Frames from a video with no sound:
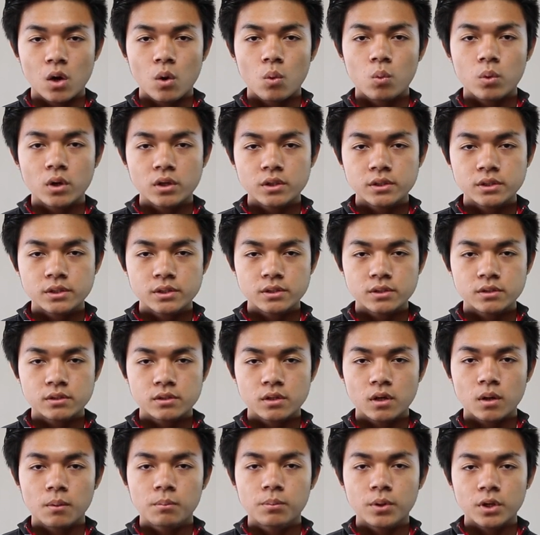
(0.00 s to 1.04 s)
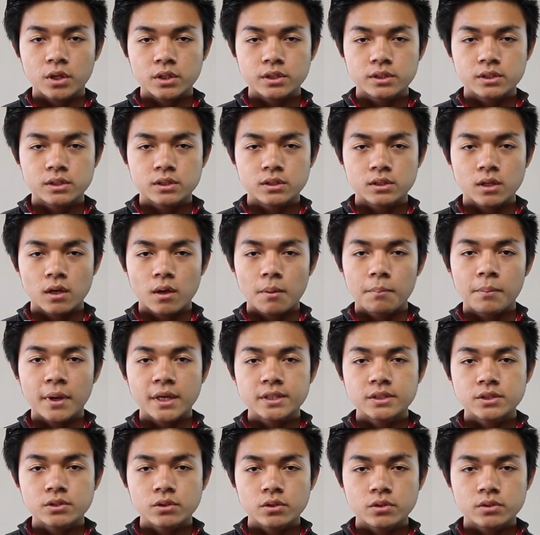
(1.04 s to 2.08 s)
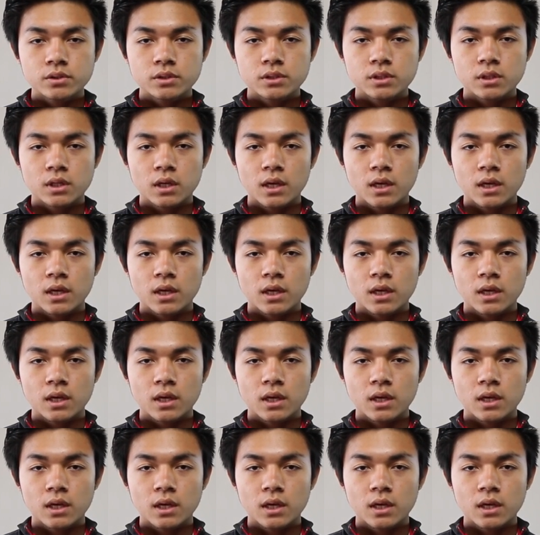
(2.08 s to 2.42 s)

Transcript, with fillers: Words, books, pencils,